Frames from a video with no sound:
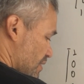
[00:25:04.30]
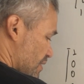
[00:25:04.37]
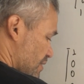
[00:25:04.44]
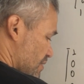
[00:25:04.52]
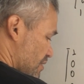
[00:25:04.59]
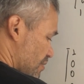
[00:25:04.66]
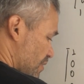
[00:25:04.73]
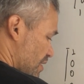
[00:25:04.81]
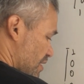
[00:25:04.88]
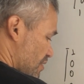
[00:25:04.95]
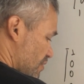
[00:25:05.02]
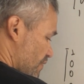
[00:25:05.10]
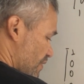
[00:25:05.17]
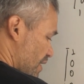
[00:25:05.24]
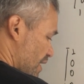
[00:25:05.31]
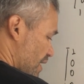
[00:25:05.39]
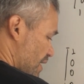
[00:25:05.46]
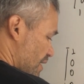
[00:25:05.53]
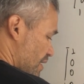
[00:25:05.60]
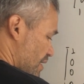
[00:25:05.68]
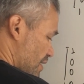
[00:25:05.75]
determinant of
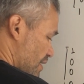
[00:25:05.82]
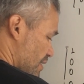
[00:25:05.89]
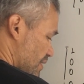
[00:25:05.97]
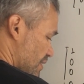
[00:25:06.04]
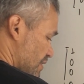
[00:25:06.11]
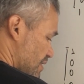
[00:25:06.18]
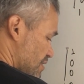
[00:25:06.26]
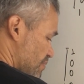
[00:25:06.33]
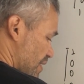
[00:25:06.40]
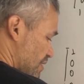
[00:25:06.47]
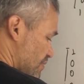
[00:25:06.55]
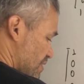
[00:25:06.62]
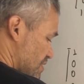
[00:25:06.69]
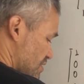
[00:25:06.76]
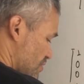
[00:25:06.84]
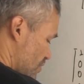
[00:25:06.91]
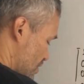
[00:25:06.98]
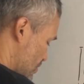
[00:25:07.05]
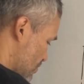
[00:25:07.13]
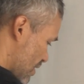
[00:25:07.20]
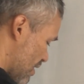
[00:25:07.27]
A. And then this matrix is
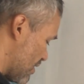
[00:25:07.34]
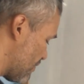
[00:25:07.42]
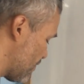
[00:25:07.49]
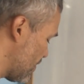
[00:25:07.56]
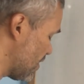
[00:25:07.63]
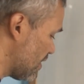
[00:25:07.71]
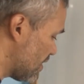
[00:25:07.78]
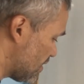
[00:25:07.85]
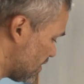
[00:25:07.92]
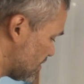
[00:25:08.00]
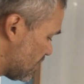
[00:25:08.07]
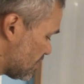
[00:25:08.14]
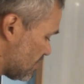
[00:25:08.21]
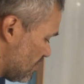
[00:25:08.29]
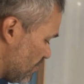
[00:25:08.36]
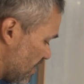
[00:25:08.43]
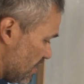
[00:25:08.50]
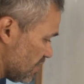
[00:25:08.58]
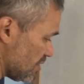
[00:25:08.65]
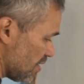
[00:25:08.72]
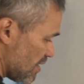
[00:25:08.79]
going to have this
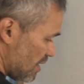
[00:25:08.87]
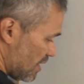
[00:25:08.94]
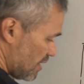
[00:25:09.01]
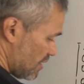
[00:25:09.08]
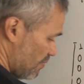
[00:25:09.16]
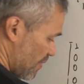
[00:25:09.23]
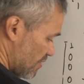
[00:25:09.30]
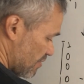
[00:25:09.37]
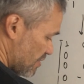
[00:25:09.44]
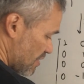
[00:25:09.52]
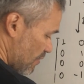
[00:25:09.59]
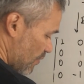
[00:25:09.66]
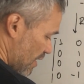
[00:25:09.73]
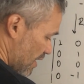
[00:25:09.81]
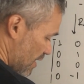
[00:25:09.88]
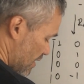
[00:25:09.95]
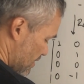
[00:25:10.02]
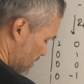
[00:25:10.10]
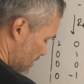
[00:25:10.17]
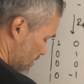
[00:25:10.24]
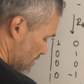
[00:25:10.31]
determinant. And the matrix that we
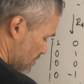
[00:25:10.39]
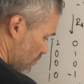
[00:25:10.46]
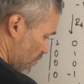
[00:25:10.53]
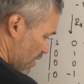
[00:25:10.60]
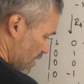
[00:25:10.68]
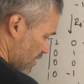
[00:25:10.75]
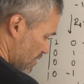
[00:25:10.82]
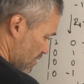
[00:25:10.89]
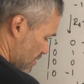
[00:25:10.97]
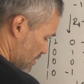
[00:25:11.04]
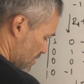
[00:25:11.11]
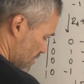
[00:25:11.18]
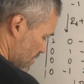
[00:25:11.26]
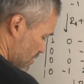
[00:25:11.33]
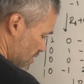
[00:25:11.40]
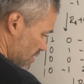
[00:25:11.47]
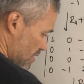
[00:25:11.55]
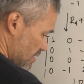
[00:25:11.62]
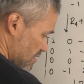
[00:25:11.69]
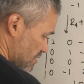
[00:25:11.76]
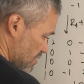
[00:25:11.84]
get is 1,
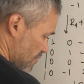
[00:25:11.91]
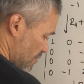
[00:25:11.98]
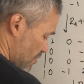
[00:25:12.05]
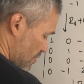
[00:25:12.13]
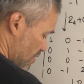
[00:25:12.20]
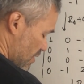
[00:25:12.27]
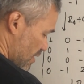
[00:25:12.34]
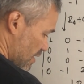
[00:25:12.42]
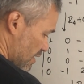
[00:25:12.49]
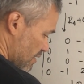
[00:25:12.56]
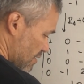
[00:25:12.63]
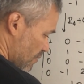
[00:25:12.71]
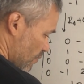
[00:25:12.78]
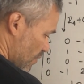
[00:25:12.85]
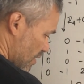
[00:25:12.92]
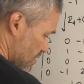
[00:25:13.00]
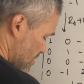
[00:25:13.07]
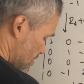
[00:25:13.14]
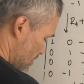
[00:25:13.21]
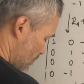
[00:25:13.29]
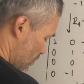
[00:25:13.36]
0, negative 1,
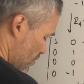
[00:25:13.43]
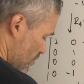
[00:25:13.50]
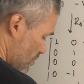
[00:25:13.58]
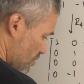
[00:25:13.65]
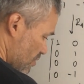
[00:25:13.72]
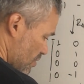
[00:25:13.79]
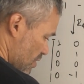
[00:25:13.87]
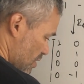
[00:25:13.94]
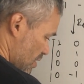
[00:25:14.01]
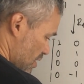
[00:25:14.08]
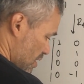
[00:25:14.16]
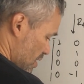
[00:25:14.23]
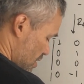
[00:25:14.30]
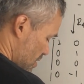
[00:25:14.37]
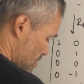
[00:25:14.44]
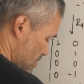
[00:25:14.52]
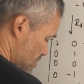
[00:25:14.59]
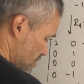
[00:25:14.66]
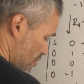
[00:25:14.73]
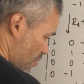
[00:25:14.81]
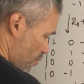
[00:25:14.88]
0,
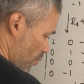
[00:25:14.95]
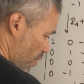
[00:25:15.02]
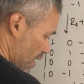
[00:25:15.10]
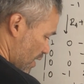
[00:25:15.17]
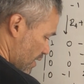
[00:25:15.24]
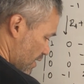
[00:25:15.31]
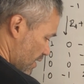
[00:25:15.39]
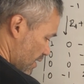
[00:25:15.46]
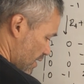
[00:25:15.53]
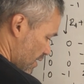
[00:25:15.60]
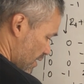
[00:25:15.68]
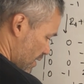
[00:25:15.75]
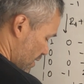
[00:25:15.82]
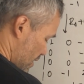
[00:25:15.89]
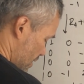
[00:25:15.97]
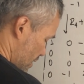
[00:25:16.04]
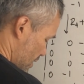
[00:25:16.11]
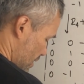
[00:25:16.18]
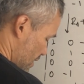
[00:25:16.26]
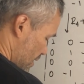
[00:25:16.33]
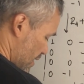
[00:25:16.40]
0, 1,
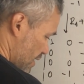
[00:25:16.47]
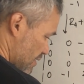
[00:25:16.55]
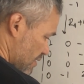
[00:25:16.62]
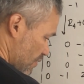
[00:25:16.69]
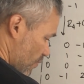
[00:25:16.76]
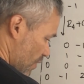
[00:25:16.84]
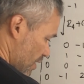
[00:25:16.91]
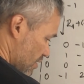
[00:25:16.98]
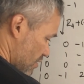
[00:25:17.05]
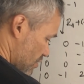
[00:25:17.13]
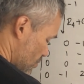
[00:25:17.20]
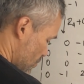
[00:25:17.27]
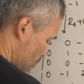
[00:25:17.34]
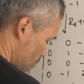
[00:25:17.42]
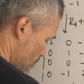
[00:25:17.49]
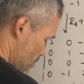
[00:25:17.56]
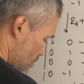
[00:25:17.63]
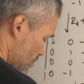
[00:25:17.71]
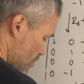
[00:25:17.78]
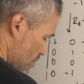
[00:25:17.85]
negative 1, 2,